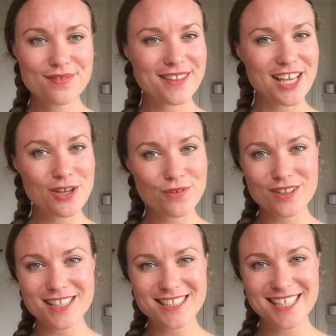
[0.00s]
Thank you for
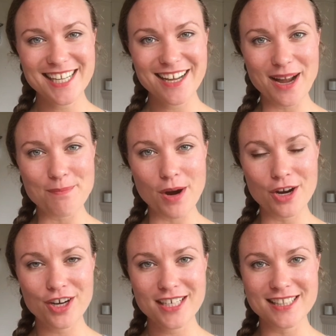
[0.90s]
listening. I'm
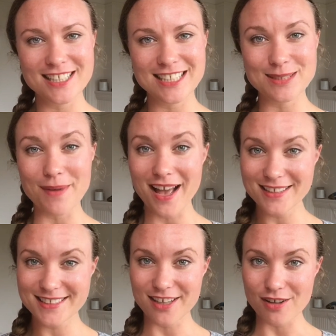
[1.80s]
Margaret and this is Mag
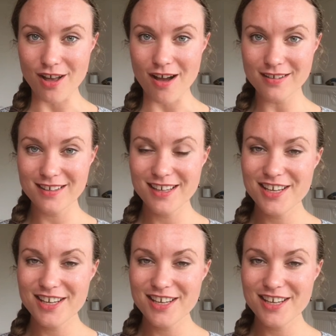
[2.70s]
Sing Along.